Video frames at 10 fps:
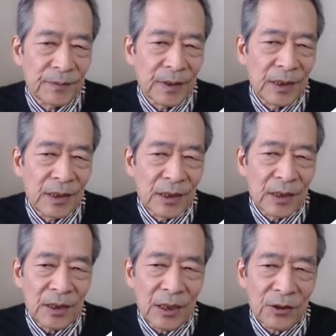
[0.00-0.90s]

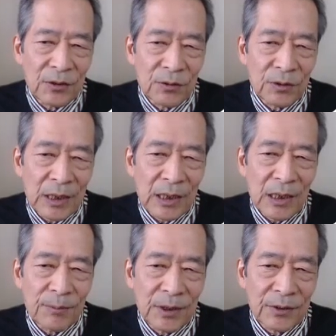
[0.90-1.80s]
Here you have
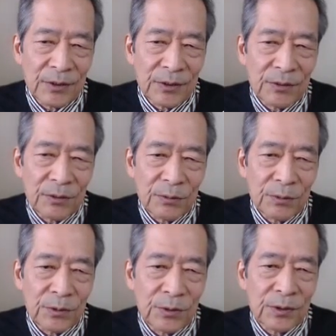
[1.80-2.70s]
this rule
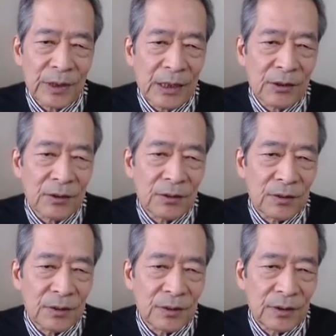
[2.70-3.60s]
to get
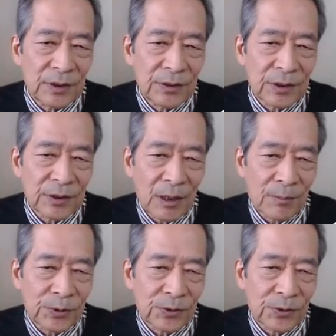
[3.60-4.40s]
this assumption that,